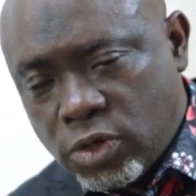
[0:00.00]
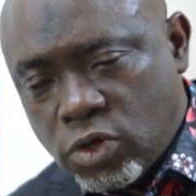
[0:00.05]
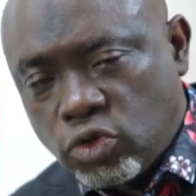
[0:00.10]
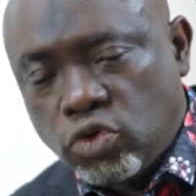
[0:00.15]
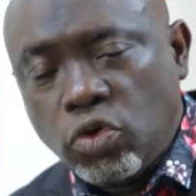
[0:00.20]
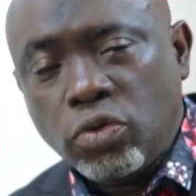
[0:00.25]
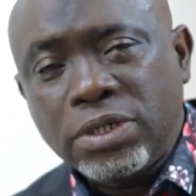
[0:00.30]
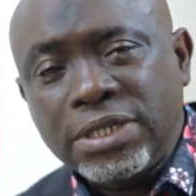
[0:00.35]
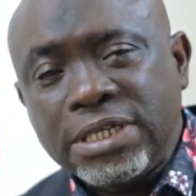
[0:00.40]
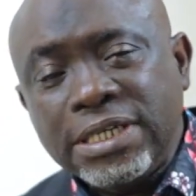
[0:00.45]

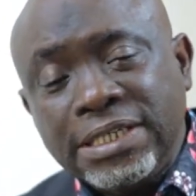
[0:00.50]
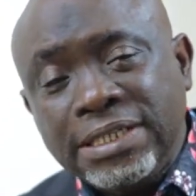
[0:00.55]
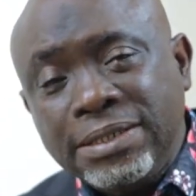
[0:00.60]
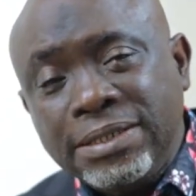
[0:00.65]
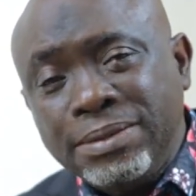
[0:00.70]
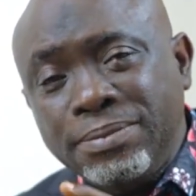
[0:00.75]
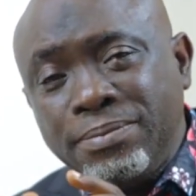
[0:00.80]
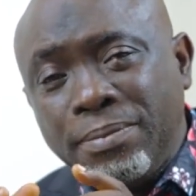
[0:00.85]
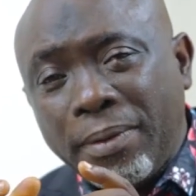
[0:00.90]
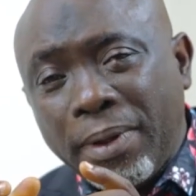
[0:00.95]
So the
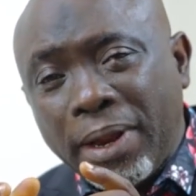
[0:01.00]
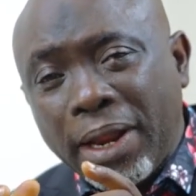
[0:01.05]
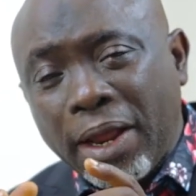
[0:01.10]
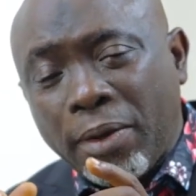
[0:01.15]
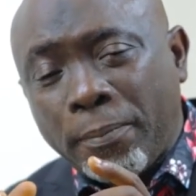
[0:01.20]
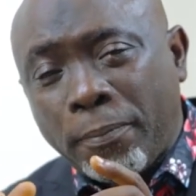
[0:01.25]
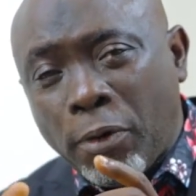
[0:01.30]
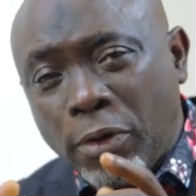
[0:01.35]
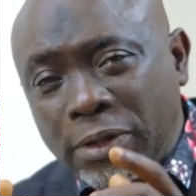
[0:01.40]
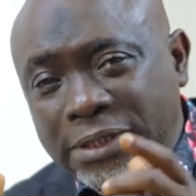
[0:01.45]

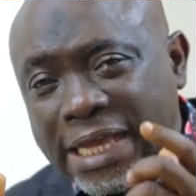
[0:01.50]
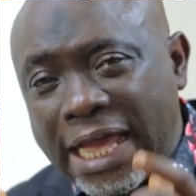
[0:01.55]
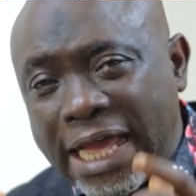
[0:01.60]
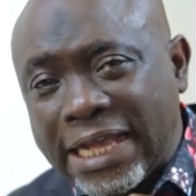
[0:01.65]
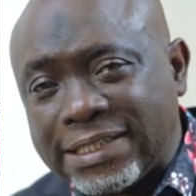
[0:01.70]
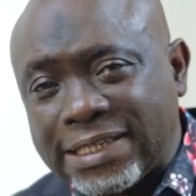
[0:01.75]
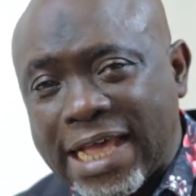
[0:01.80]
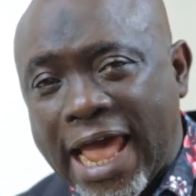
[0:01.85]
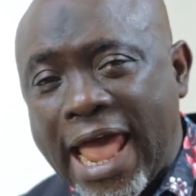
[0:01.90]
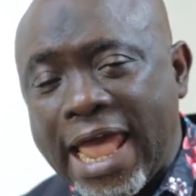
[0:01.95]

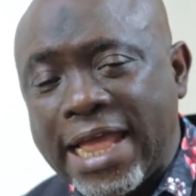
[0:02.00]
project